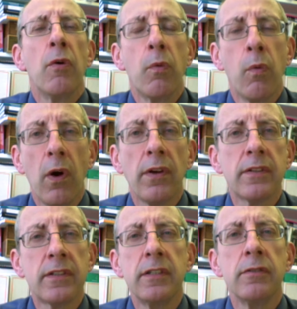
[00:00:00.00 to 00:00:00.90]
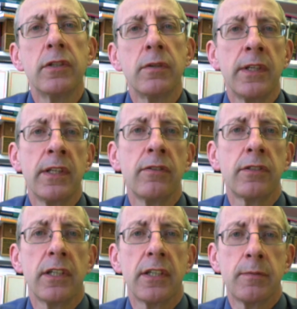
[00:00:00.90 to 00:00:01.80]
What do you do in those
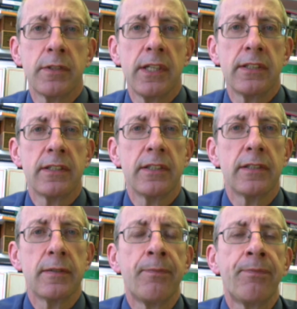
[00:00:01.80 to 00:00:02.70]
circumstances?